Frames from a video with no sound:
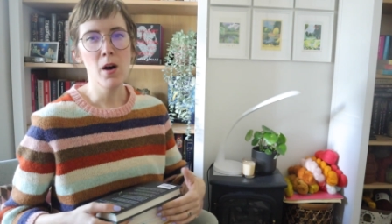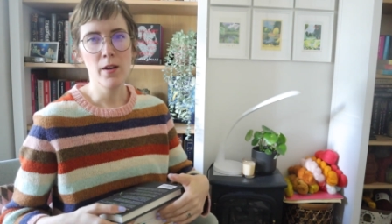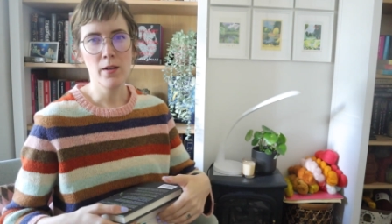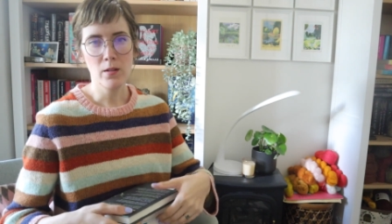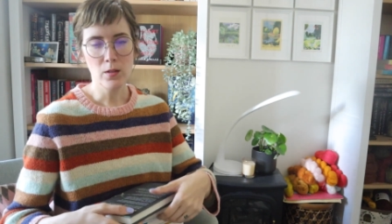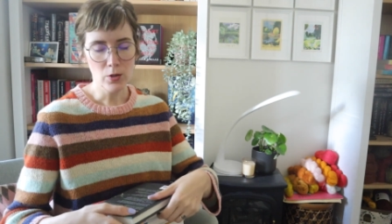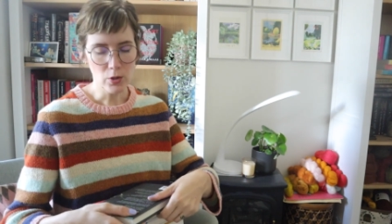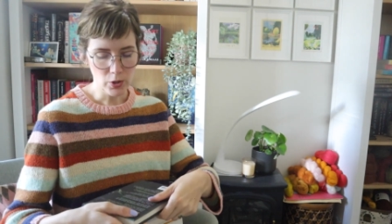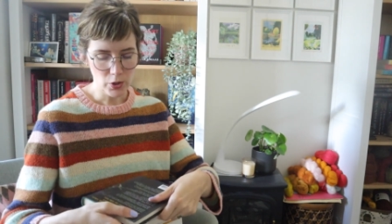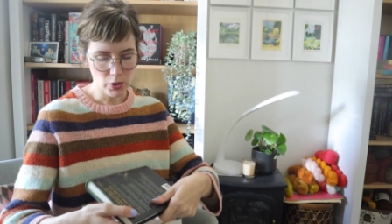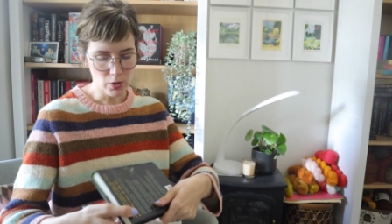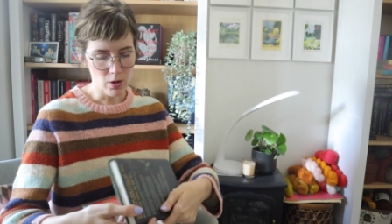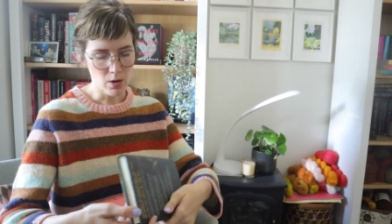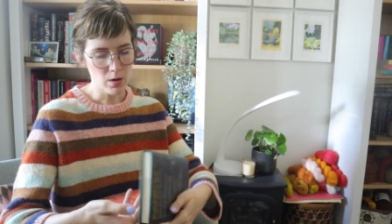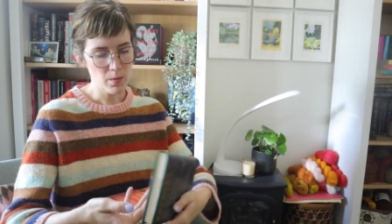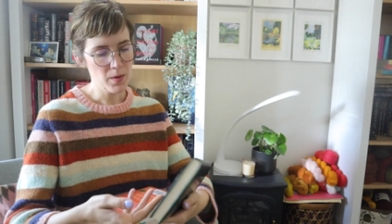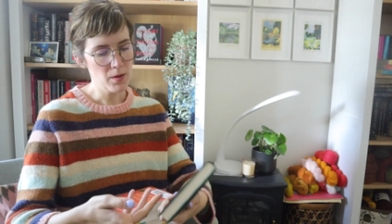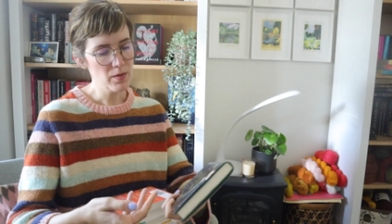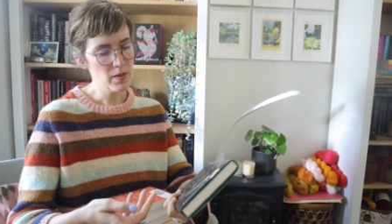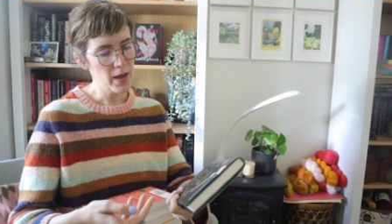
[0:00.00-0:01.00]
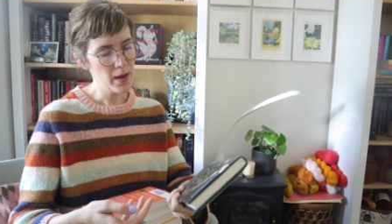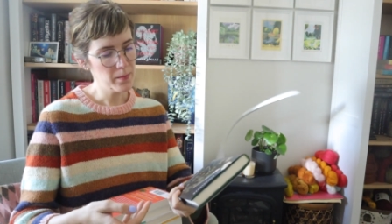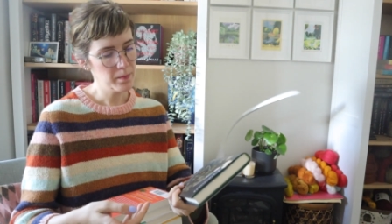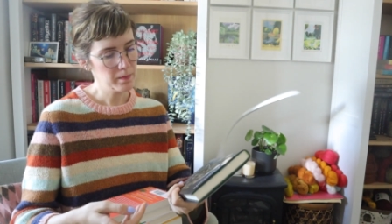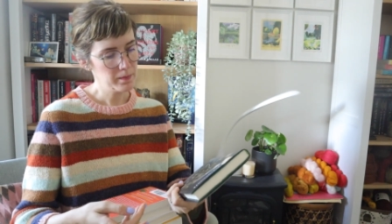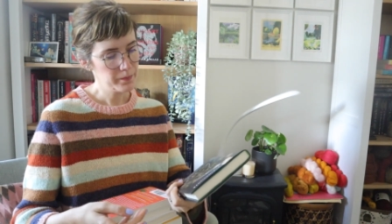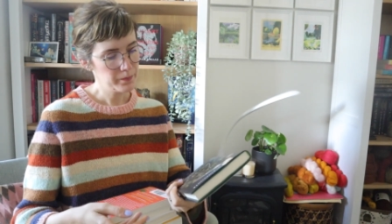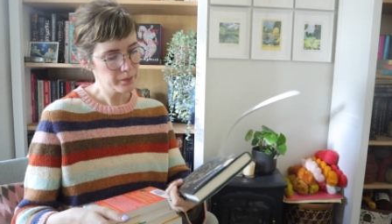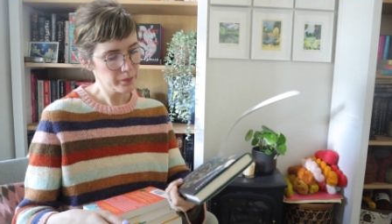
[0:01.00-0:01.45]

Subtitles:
on a little too long about that.